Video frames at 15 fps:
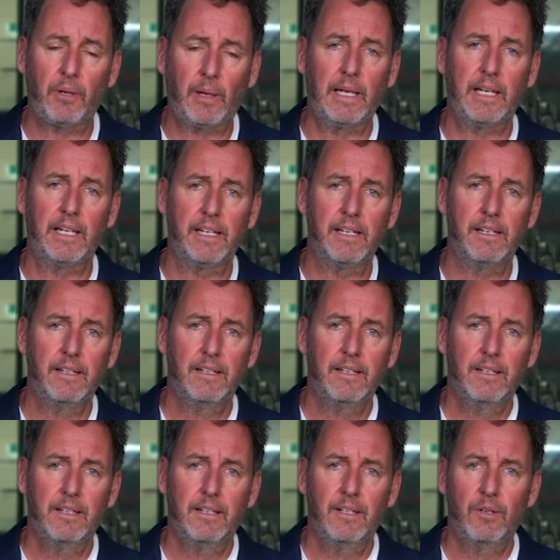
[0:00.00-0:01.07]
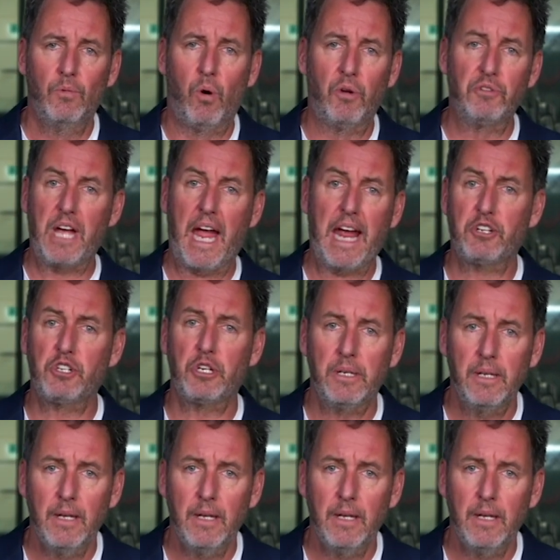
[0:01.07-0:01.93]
clearly want action.